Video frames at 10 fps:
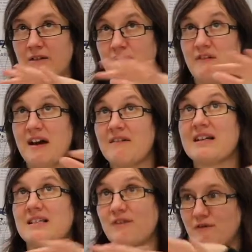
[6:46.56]

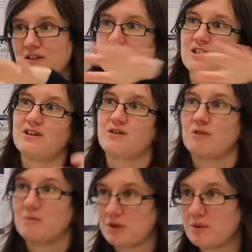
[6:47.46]
various different research
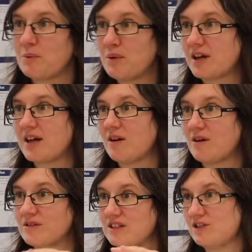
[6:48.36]
groups who are working
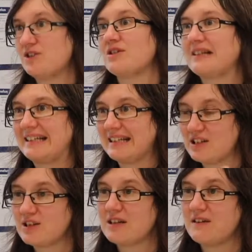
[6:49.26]
on digital
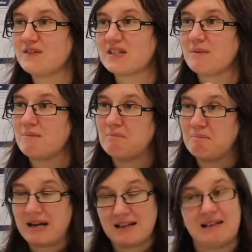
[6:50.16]
initiatives that
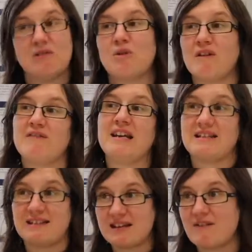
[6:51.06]
may not have
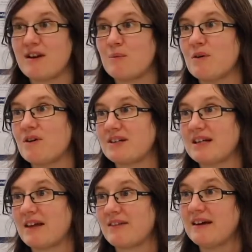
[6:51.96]
necessarily worked
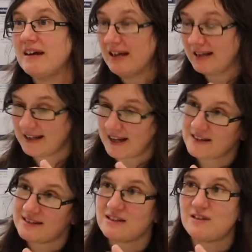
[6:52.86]
together. The
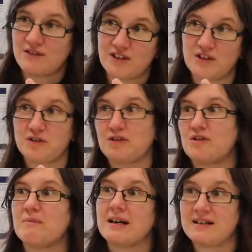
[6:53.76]
Ghent Centre for Digital
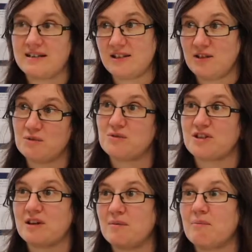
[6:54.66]
Humanities is
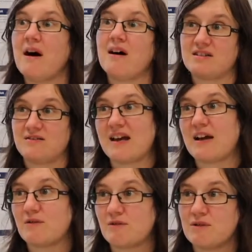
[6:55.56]
also part of
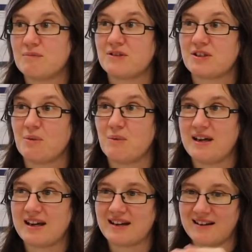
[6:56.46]
that group, so
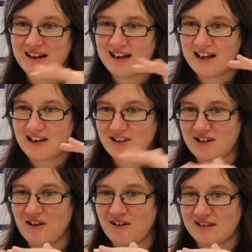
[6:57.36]
we can
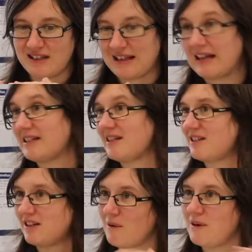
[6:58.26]
start getting
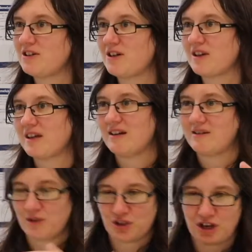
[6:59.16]
to know each
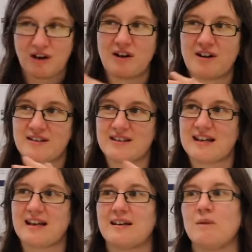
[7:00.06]
other,
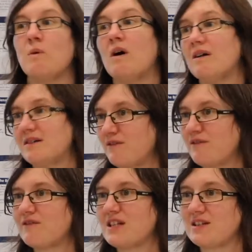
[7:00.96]
understanding what our
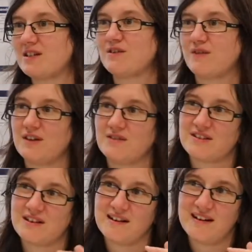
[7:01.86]
different research
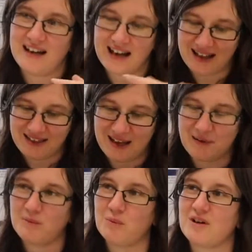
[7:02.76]
fields are, and
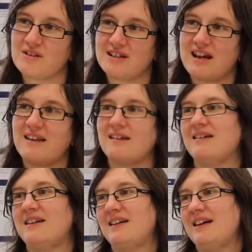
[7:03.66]
then work
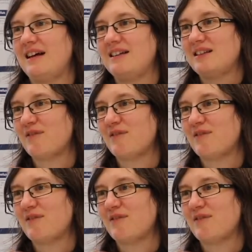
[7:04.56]
together in